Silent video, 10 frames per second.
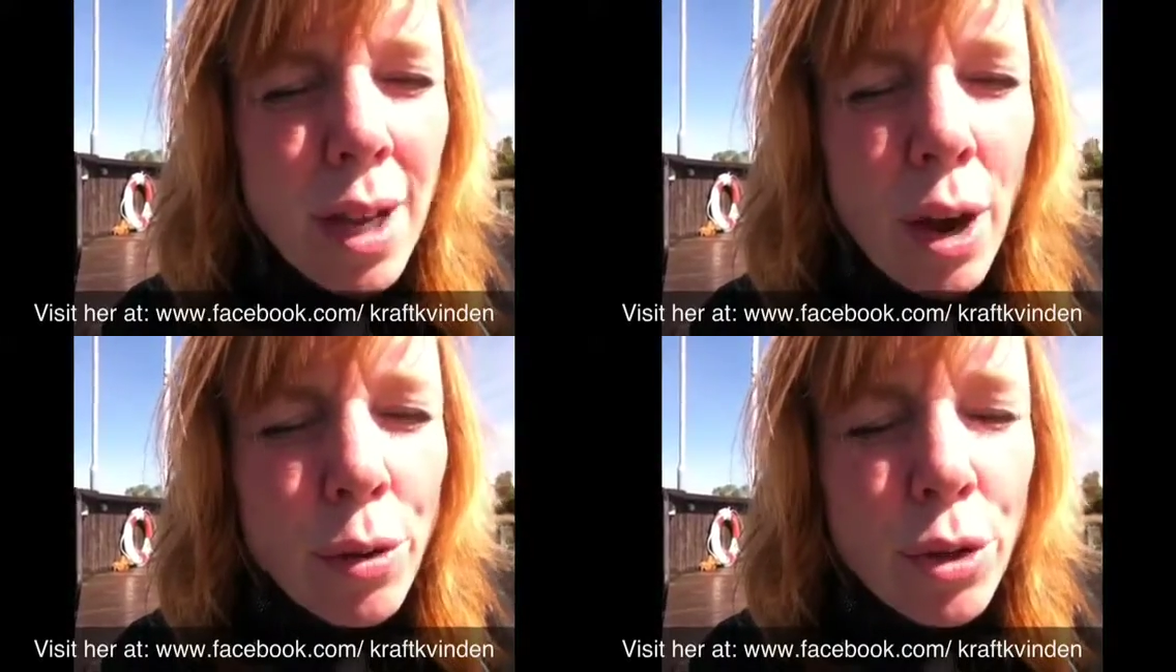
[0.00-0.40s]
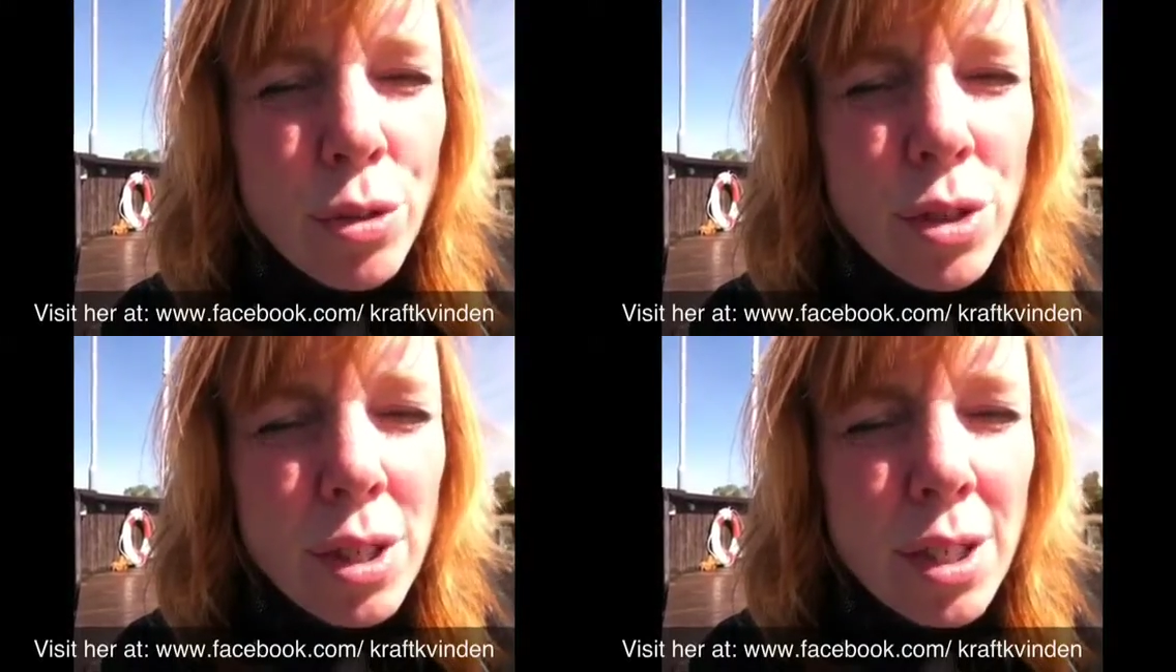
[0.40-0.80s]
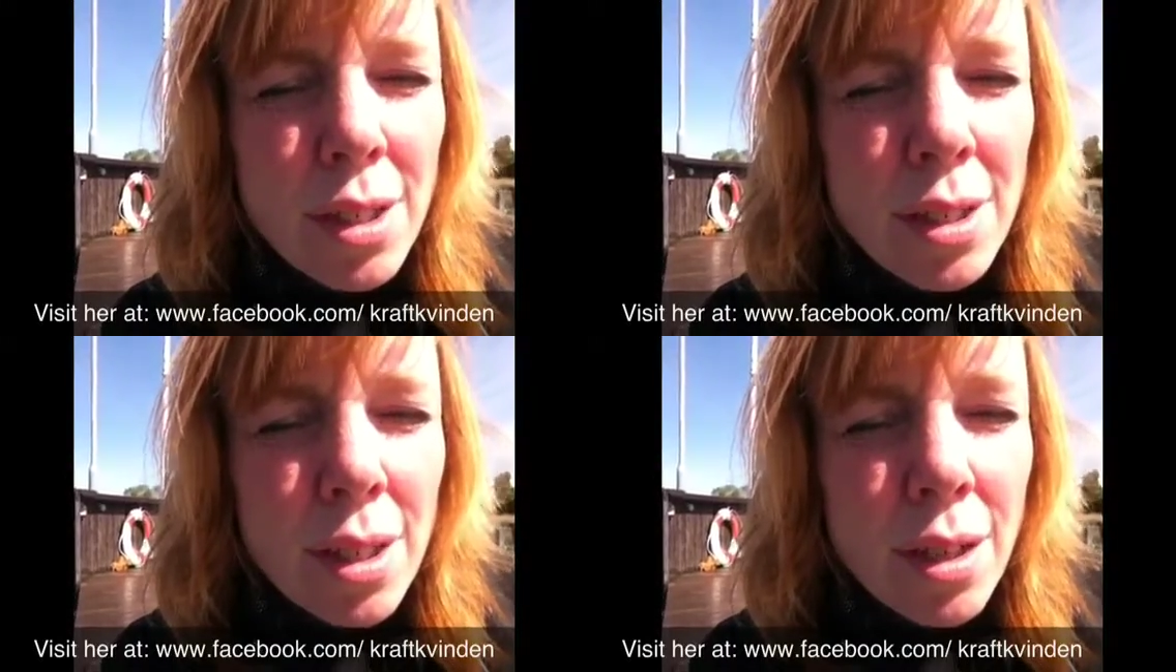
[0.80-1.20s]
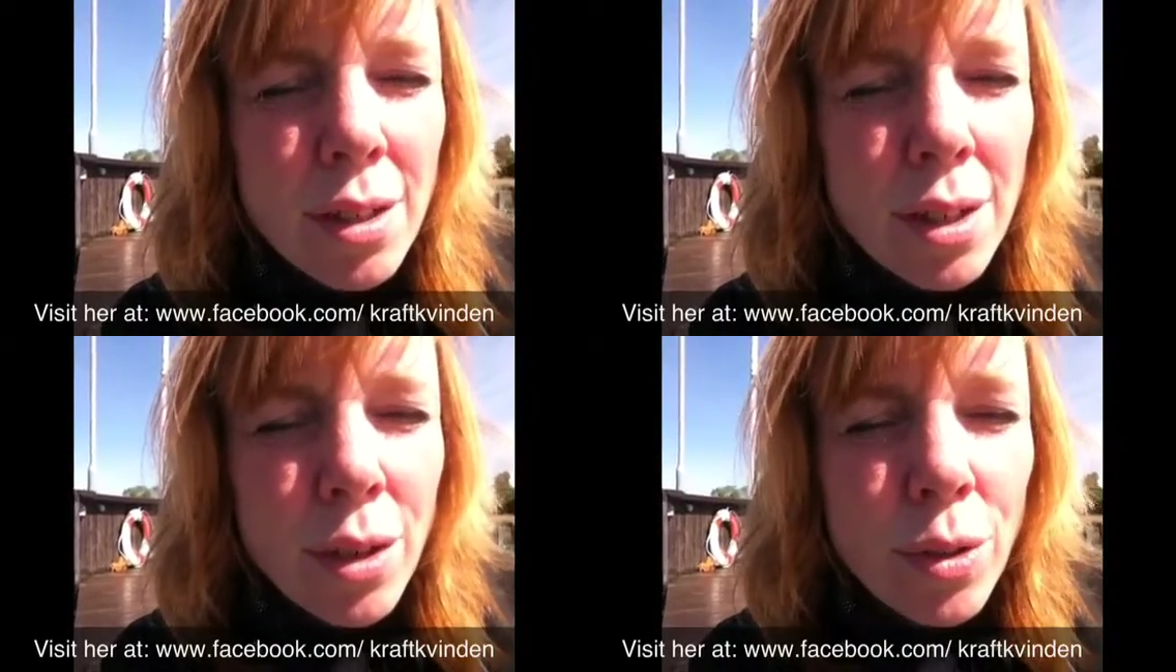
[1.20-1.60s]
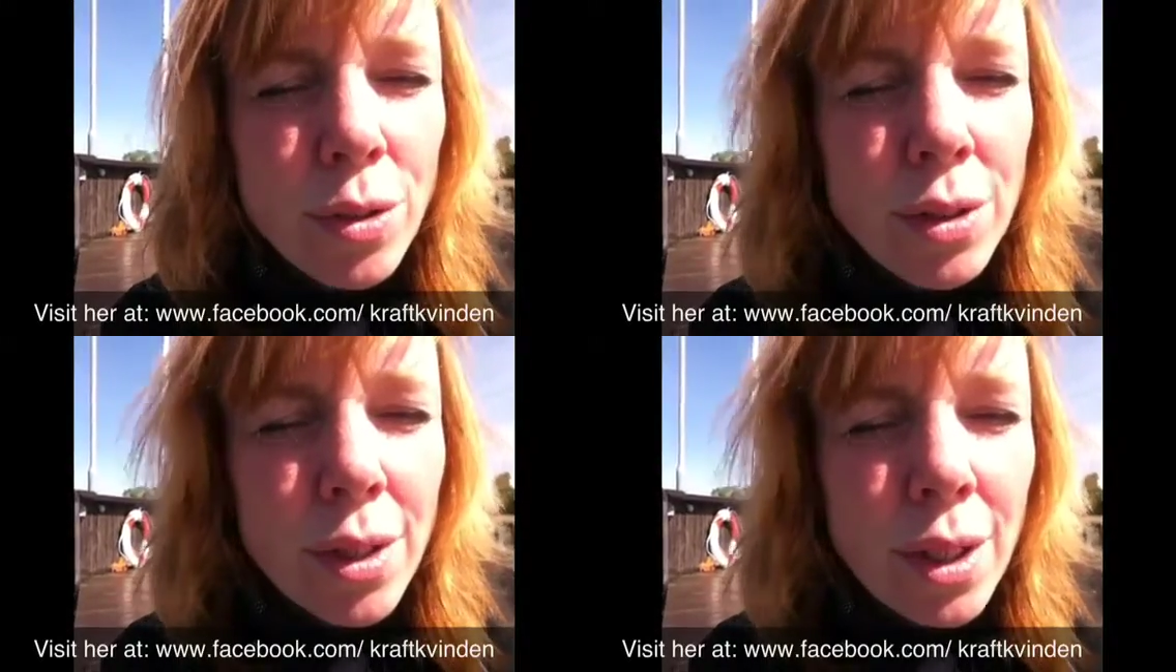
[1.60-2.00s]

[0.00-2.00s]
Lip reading: how huge it is, the whole